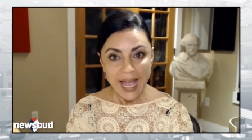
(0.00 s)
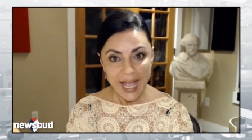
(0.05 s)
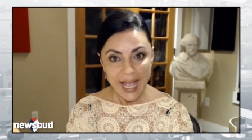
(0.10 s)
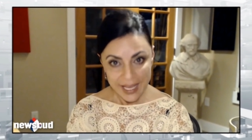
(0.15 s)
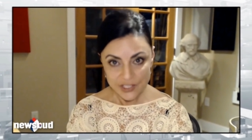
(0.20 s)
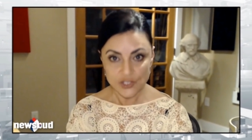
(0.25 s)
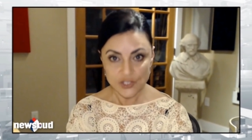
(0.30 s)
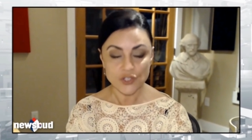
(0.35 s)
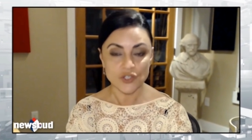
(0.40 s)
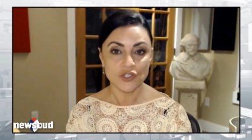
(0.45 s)

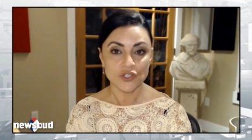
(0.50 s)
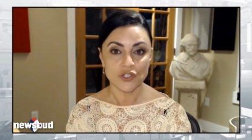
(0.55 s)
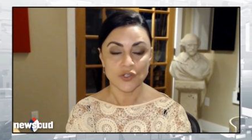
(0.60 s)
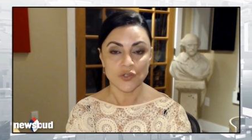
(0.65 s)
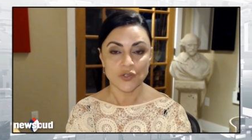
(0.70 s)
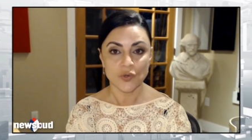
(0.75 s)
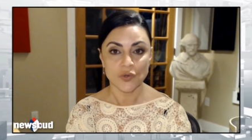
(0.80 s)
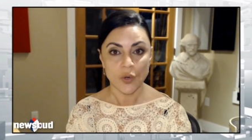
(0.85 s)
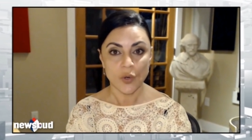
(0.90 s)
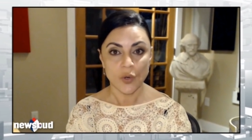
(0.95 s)
has to
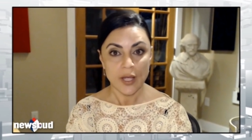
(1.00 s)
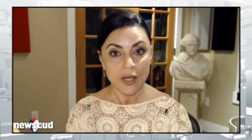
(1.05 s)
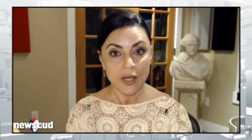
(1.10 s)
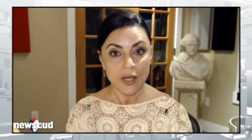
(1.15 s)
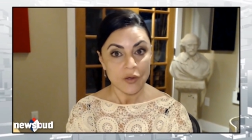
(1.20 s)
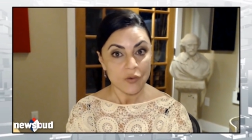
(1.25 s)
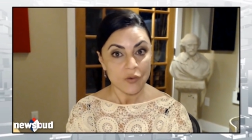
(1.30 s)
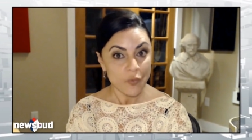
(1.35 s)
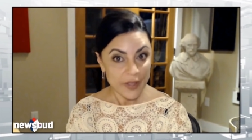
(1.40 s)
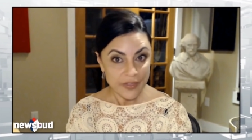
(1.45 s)
do
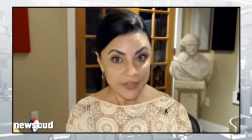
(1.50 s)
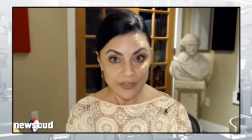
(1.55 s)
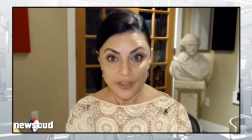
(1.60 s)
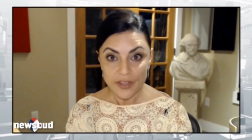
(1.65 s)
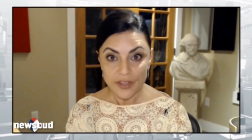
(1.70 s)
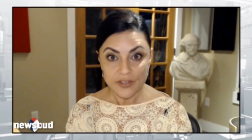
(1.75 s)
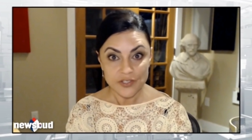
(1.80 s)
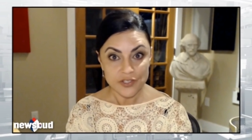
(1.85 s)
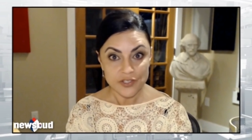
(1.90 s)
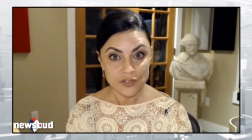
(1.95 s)
with
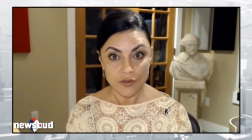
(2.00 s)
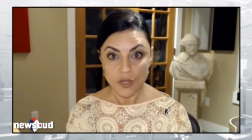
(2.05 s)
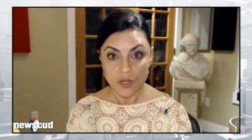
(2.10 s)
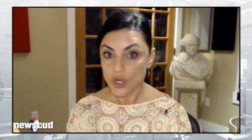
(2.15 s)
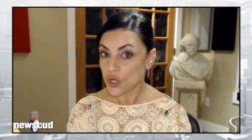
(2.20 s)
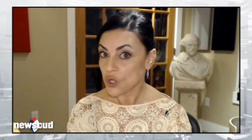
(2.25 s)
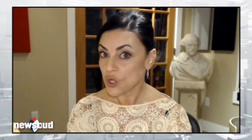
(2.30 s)
this